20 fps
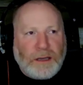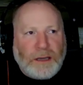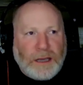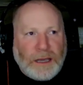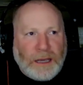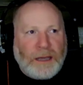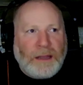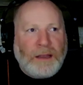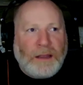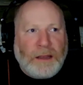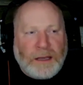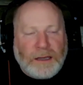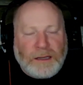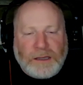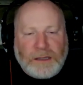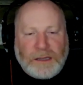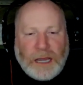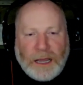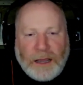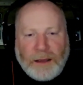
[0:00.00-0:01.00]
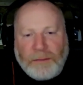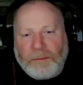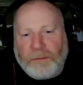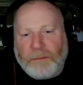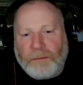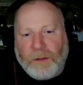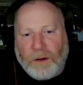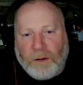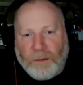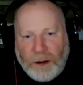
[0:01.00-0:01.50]
in this
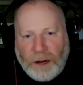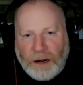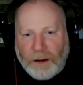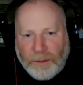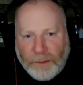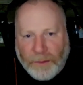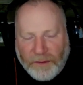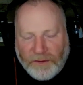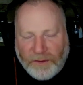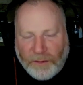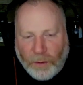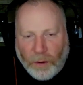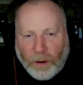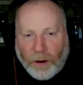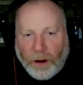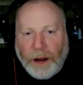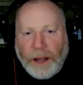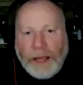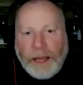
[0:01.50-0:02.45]
same arena before,